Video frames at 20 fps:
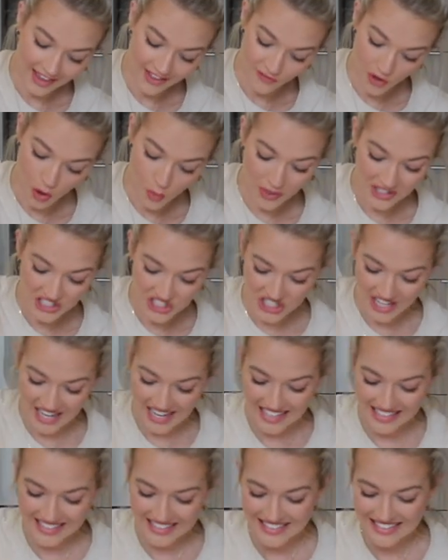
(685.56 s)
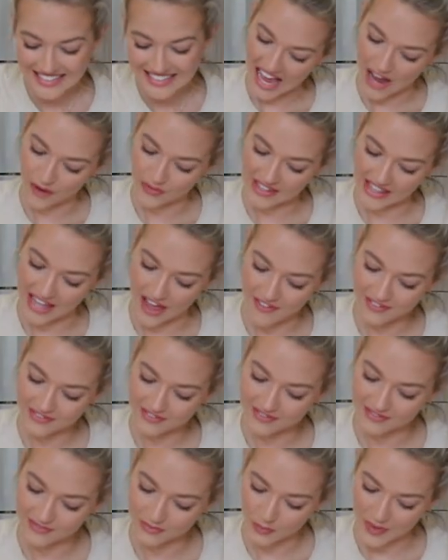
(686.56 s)
if you're watching, I would love
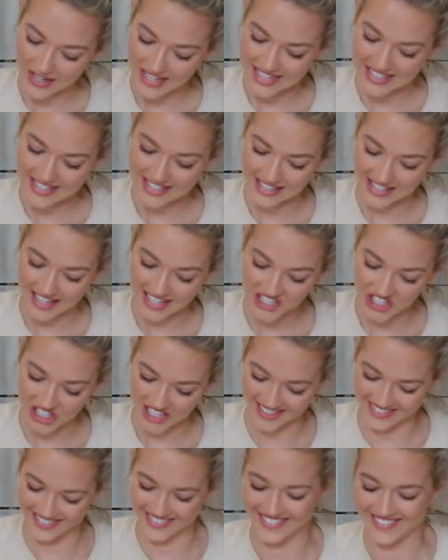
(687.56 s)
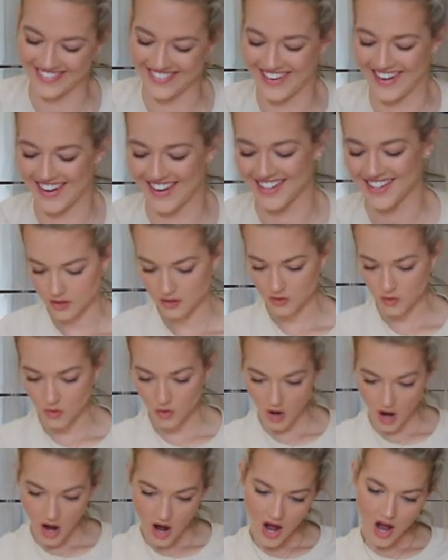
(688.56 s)
Whitney's collection.
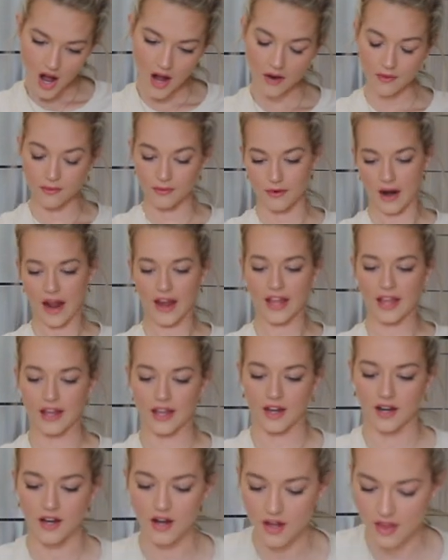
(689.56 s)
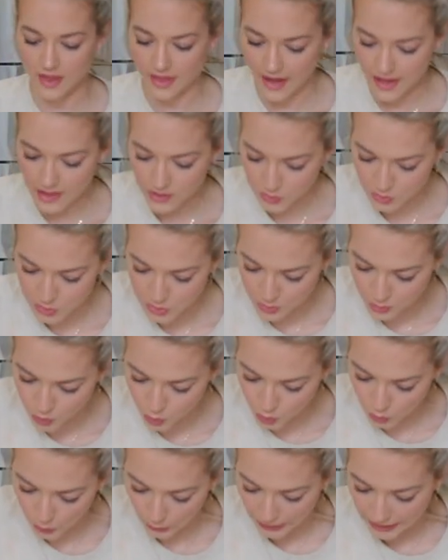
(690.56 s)
Look, I reckon that looks
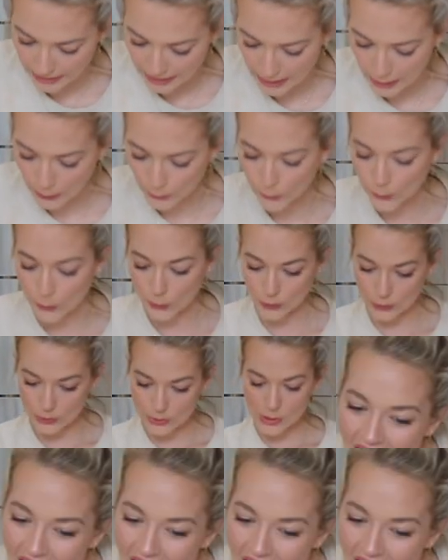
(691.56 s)
pretty good.